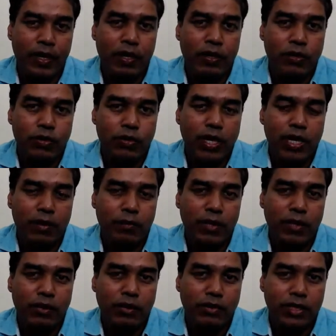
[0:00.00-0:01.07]
So what I mean
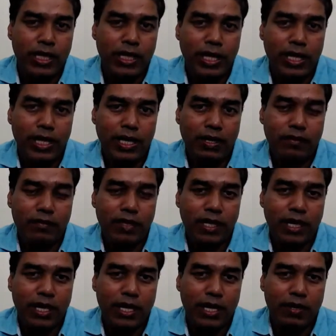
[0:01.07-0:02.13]
to say, if
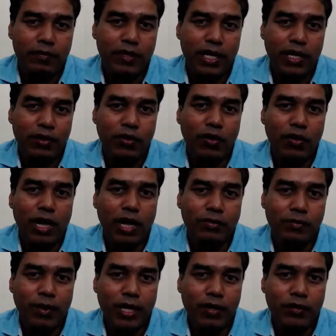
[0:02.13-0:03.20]
the echo comes
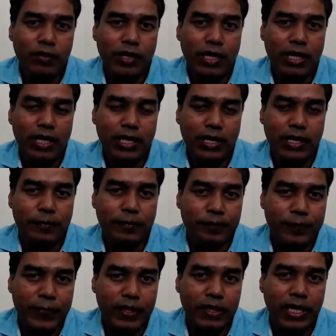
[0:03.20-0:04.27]
back quickly,
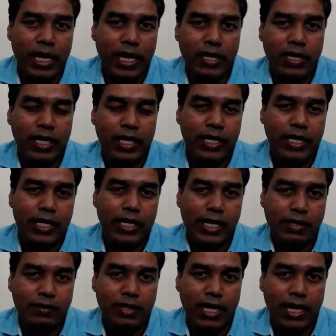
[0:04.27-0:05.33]
that indicates
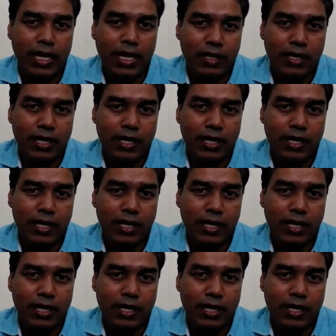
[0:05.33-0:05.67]
that